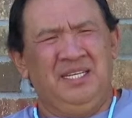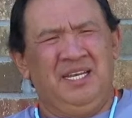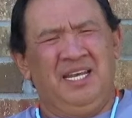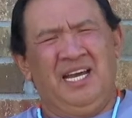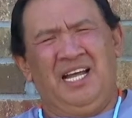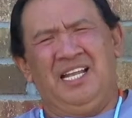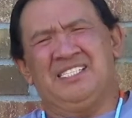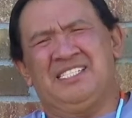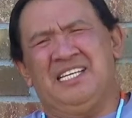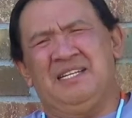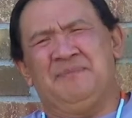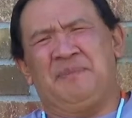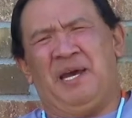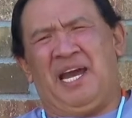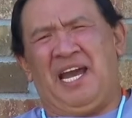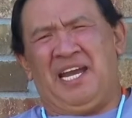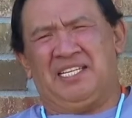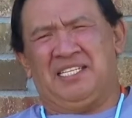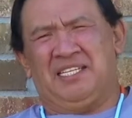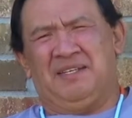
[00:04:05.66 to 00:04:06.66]
how it's
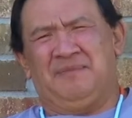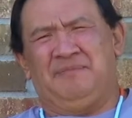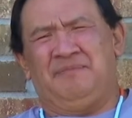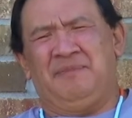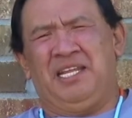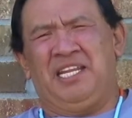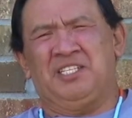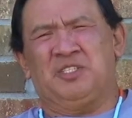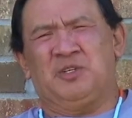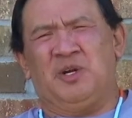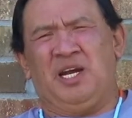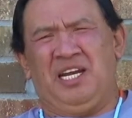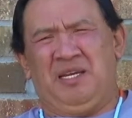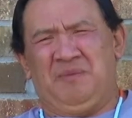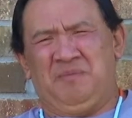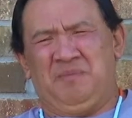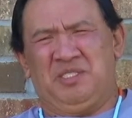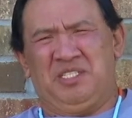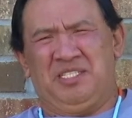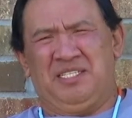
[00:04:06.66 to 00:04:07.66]
impacted many
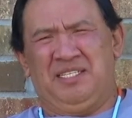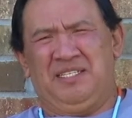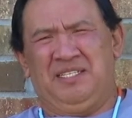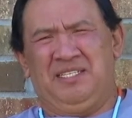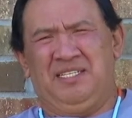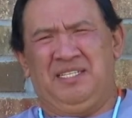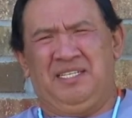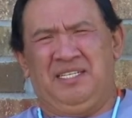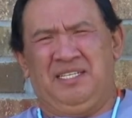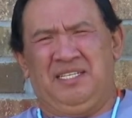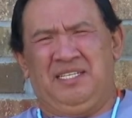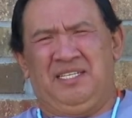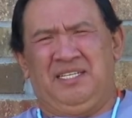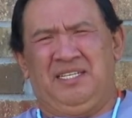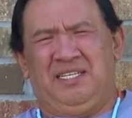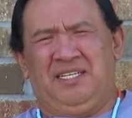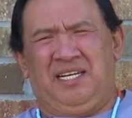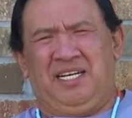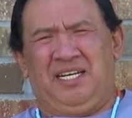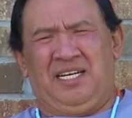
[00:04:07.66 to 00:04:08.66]
tribes.
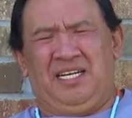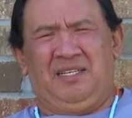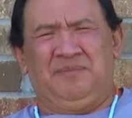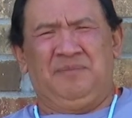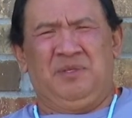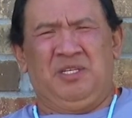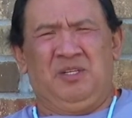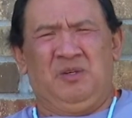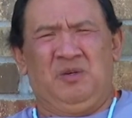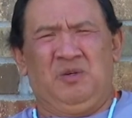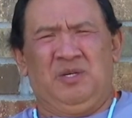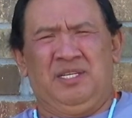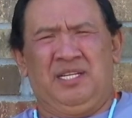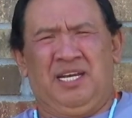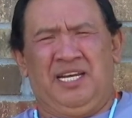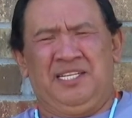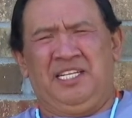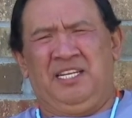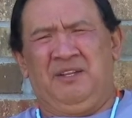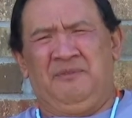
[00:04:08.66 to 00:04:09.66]
Uh, you know,
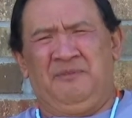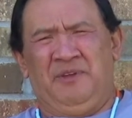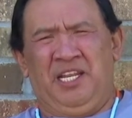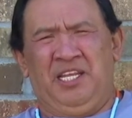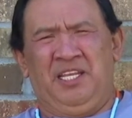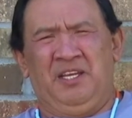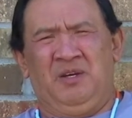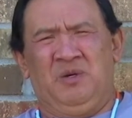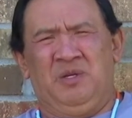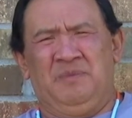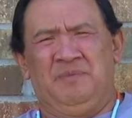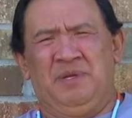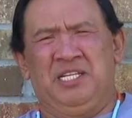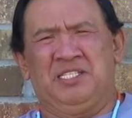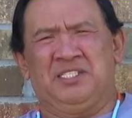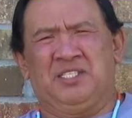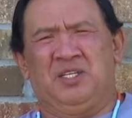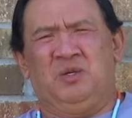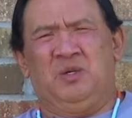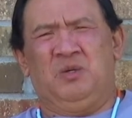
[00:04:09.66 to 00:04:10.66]
I did a video in
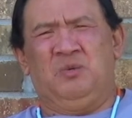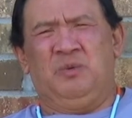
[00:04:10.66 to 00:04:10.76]
Minnesota